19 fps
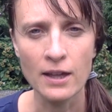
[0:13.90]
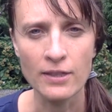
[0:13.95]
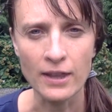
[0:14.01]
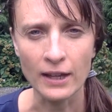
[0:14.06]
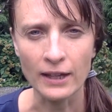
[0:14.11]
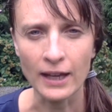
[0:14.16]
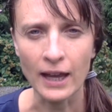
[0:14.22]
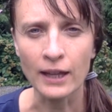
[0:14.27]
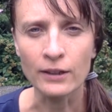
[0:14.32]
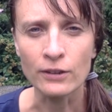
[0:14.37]

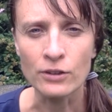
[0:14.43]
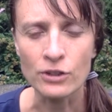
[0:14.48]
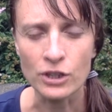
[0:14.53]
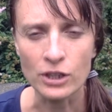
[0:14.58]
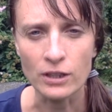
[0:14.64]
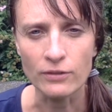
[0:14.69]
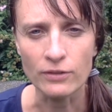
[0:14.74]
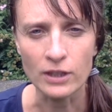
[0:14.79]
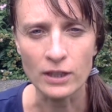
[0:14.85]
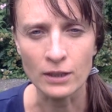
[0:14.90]
that
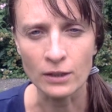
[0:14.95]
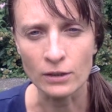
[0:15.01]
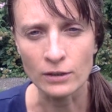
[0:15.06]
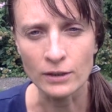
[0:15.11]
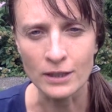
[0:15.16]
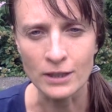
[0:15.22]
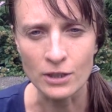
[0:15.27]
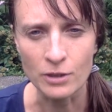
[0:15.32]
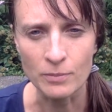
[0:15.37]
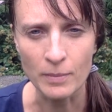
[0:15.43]
energy of eagle
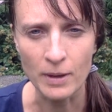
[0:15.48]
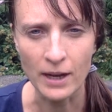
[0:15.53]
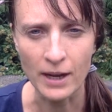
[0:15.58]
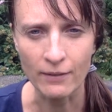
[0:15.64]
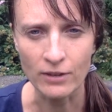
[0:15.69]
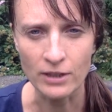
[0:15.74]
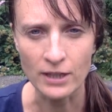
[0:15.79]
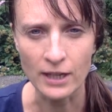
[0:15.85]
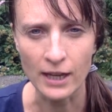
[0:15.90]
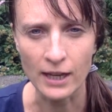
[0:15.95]
into my
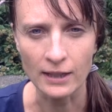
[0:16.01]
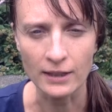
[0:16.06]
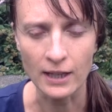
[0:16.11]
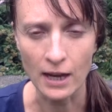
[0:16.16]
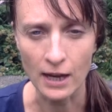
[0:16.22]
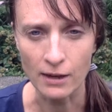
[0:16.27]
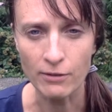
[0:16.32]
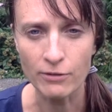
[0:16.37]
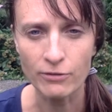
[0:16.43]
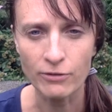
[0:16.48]
everyday
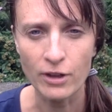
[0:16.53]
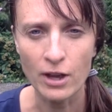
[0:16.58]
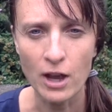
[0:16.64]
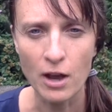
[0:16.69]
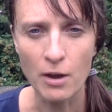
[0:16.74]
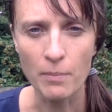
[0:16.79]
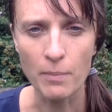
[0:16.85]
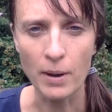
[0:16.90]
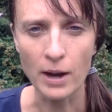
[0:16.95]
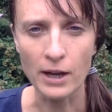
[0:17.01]
life
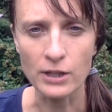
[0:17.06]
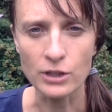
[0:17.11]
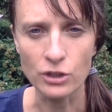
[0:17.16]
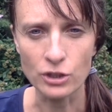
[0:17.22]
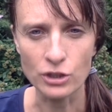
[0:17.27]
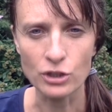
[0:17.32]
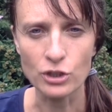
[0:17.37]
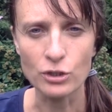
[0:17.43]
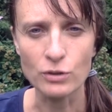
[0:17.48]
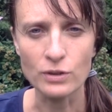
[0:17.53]
by
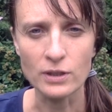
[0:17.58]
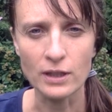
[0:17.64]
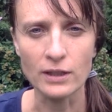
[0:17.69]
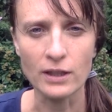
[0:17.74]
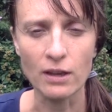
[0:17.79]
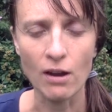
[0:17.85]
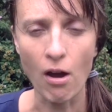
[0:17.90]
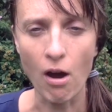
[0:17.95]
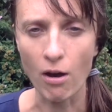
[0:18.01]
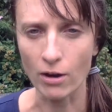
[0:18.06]
just using
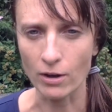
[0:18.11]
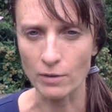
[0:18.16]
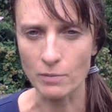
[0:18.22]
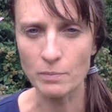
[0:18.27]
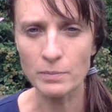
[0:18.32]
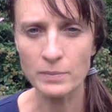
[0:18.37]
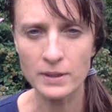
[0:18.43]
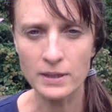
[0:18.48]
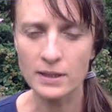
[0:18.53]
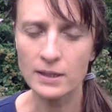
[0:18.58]
the
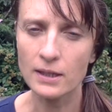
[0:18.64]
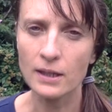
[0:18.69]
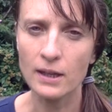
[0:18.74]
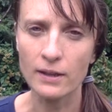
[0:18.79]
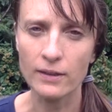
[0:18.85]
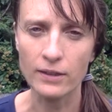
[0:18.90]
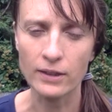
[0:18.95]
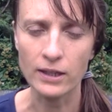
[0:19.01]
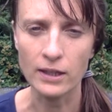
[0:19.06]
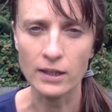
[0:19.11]
arms,
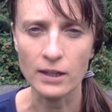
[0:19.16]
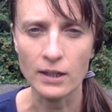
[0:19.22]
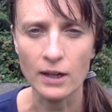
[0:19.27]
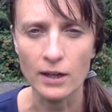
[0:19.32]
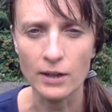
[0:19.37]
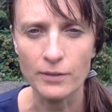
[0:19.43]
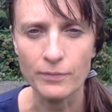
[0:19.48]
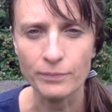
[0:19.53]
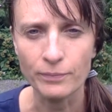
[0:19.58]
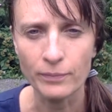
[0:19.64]
the
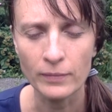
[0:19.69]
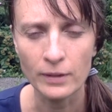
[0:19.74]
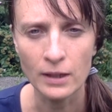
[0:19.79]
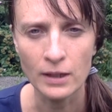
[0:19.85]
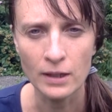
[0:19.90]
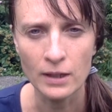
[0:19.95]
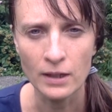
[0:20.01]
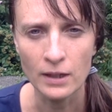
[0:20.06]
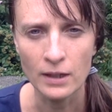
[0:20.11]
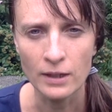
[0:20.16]

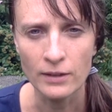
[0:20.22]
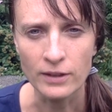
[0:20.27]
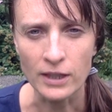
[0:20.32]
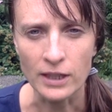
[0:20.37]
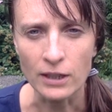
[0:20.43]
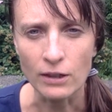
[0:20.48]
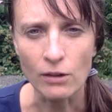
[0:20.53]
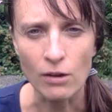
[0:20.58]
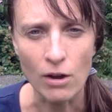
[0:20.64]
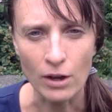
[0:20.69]

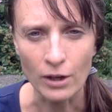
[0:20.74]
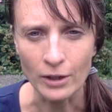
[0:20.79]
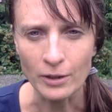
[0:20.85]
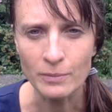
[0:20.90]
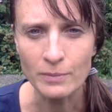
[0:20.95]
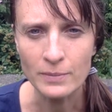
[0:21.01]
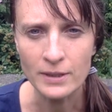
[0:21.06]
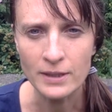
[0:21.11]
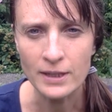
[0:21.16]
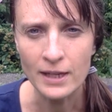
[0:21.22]
eagle
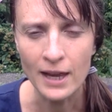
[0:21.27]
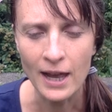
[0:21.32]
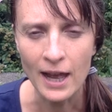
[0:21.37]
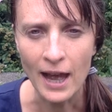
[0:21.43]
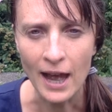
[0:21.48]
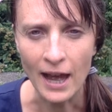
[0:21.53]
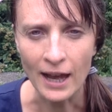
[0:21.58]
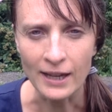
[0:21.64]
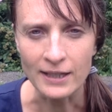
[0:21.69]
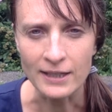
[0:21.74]
arms,
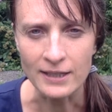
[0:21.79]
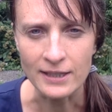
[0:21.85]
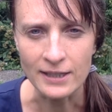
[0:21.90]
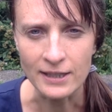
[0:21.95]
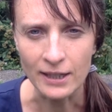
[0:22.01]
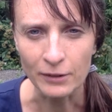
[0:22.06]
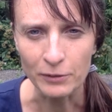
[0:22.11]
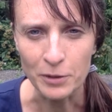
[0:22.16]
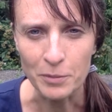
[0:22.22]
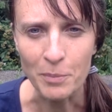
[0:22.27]
as
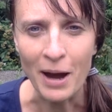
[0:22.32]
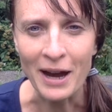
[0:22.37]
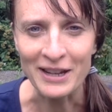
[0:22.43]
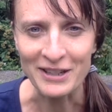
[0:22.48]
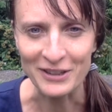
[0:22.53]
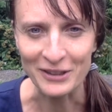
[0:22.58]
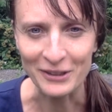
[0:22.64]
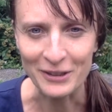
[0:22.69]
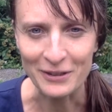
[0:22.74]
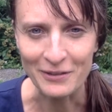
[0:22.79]
a
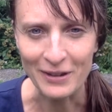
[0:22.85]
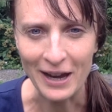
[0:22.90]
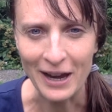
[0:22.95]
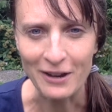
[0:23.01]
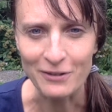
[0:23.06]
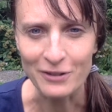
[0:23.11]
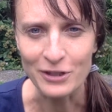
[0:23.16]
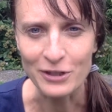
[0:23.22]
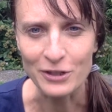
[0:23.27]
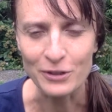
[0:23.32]
reminder of
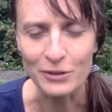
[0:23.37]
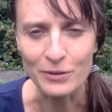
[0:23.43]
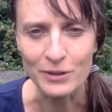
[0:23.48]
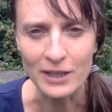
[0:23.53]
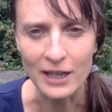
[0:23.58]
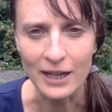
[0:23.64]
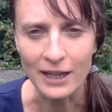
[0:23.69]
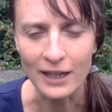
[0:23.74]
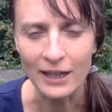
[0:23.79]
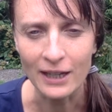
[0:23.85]
how to
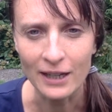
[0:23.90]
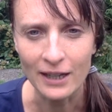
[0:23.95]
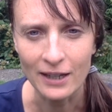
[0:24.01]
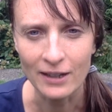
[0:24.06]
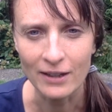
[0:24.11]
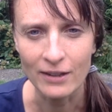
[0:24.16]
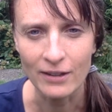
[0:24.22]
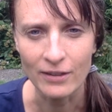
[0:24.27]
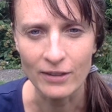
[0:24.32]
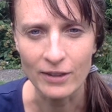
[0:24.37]
take
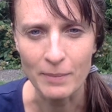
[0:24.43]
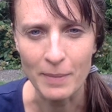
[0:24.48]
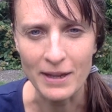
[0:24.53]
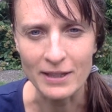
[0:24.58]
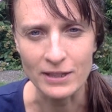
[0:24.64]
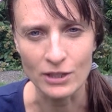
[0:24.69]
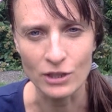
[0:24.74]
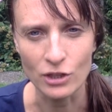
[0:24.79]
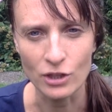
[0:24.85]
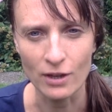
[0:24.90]
the
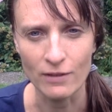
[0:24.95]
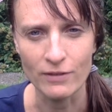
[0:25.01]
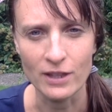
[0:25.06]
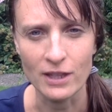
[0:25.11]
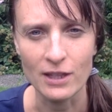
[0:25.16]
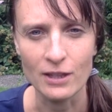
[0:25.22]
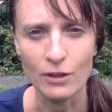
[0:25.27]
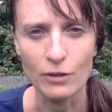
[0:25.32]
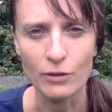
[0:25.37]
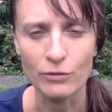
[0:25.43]
message of the
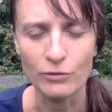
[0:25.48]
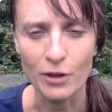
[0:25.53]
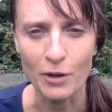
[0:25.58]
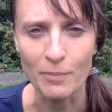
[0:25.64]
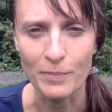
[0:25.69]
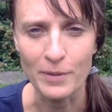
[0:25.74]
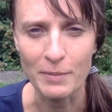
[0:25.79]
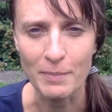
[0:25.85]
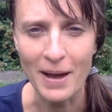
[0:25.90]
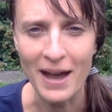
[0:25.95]
eagle
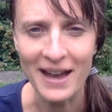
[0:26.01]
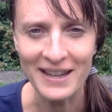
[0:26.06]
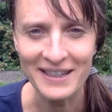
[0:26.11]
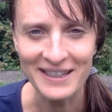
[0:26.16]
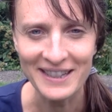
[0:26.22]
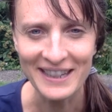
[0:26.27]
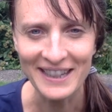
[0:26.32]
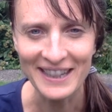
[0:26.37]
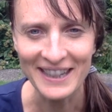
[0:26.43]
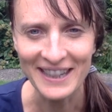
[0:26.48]
from the mat
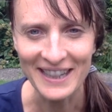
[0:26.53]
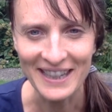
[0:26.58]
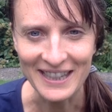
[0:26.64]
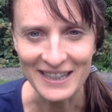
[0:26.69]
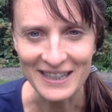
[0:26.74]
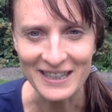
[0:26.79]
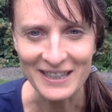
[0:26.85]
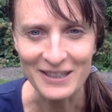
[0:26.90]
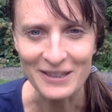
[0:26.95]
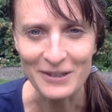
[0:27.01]

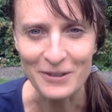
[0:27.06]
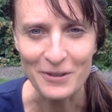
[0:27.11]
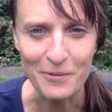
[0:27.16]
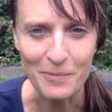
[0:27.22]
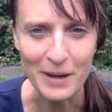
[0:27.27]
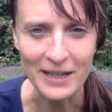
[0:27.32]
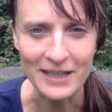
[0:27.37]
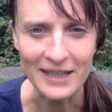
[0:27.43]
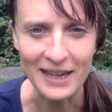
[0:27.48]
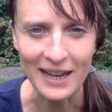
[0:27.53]
into
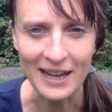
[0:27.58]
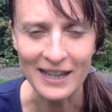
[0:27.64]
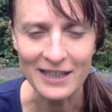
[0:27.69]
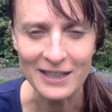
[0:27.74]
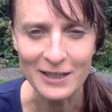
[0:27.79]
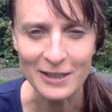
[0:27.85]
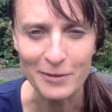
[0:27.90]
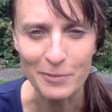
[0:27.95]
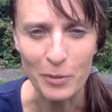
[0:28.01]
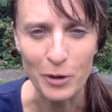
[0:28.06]
my day to
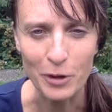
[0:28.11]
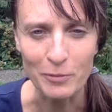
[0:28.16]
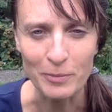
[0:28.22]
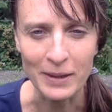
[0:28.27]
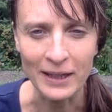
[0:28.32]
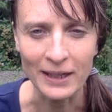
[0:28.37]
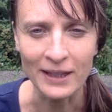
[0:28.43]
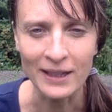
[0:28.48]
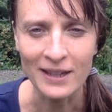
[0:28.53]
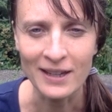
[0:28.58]
support
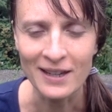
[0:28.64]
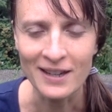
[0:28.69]
me